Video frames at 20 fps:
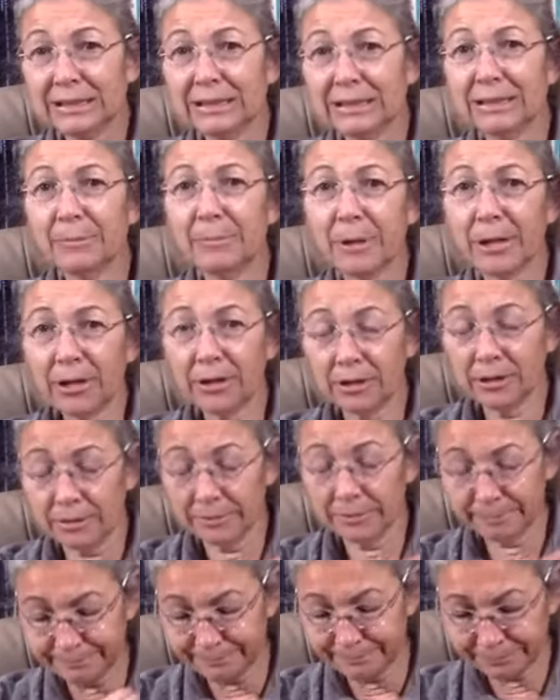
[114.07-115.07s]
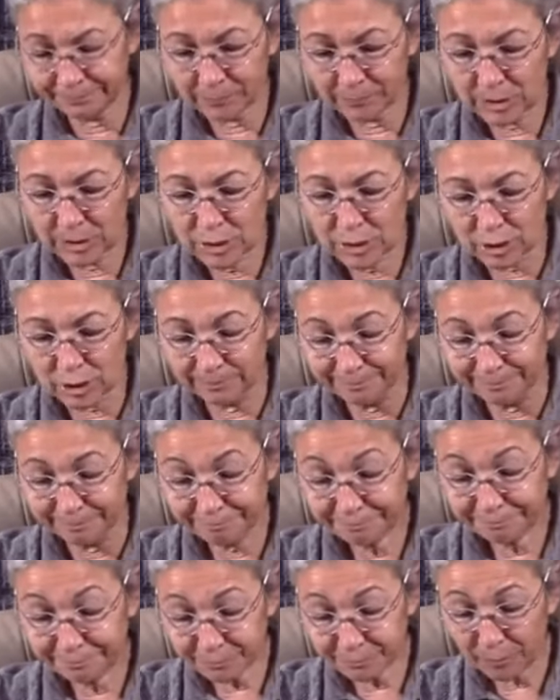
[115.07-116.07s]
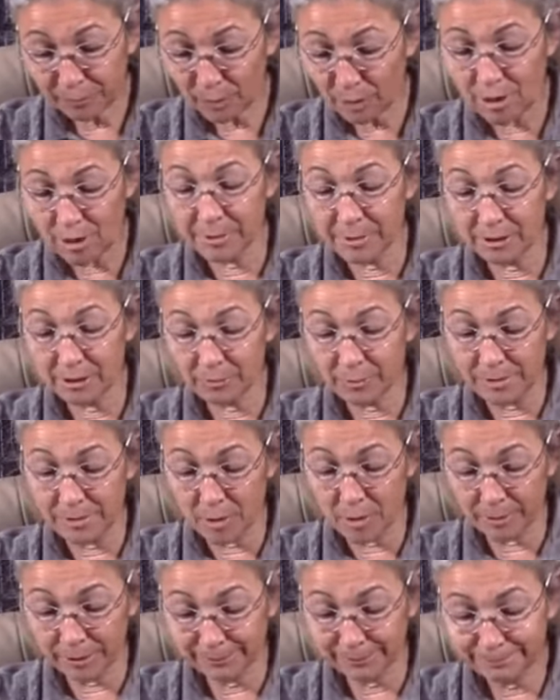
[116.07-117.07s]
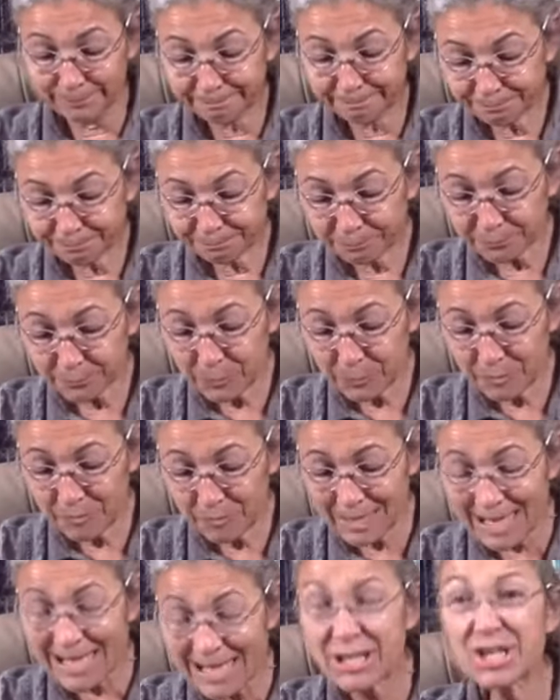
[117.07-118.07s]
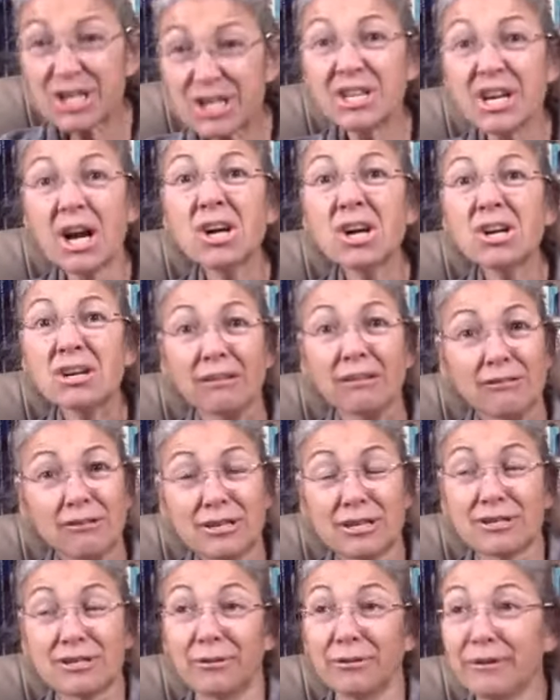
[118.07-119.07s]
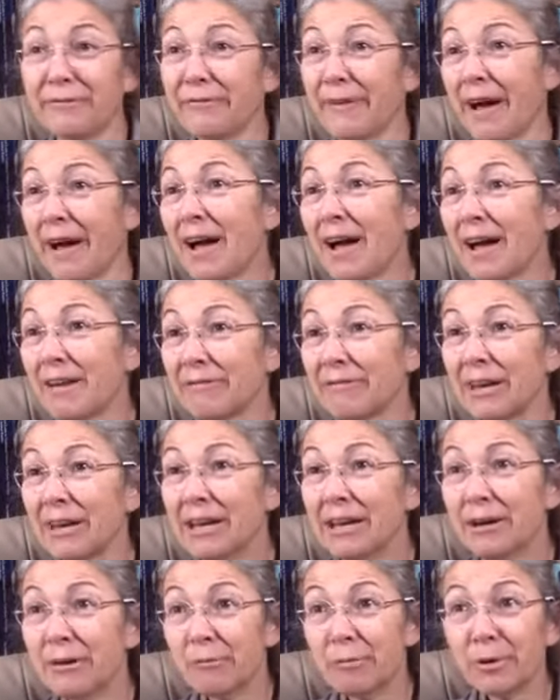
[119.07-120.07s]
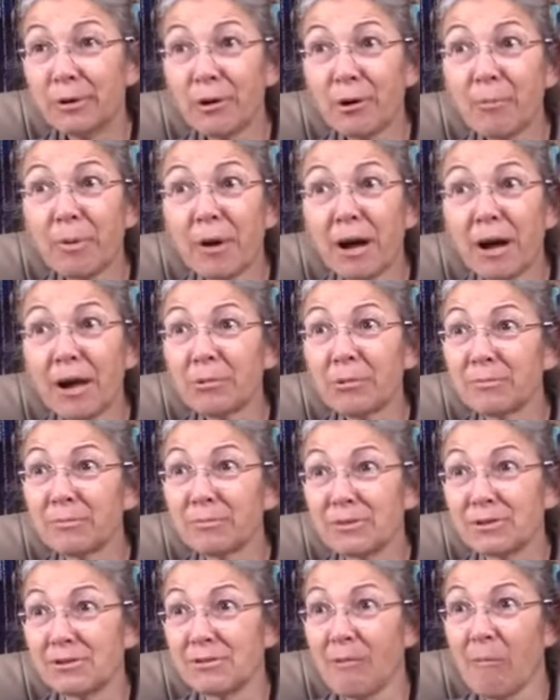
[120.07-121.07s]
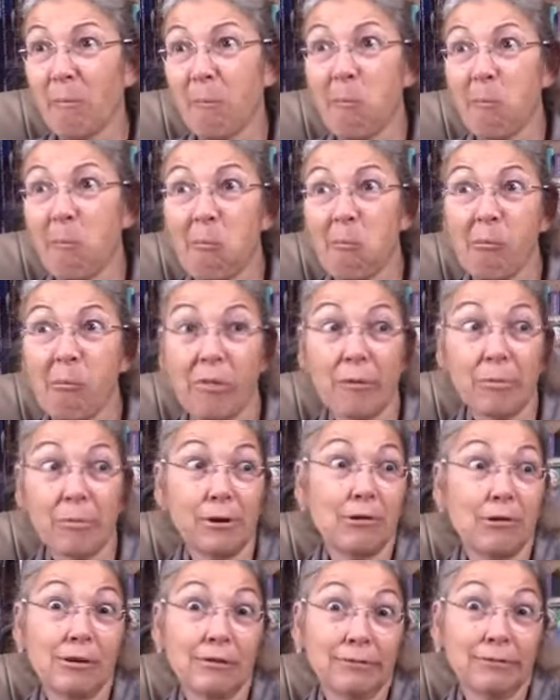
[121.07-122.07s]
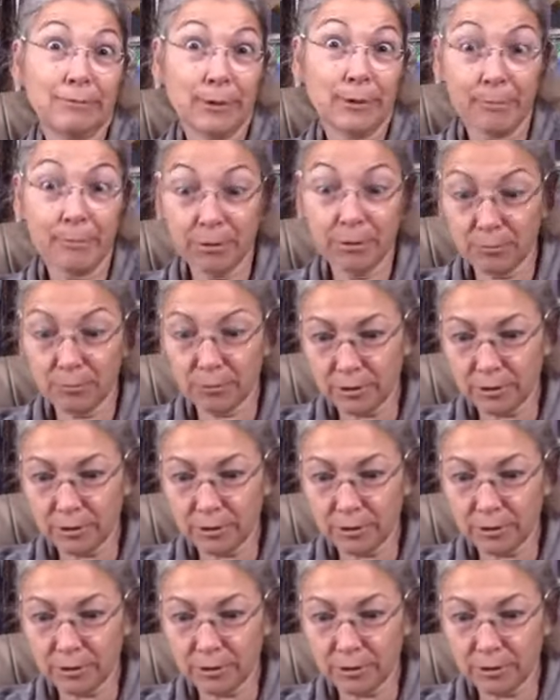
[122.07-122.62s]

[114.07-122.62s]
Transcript: My heart. So, caught me in a weak moment. And she's young. She's only five with no problems that we know of. We'll get blood work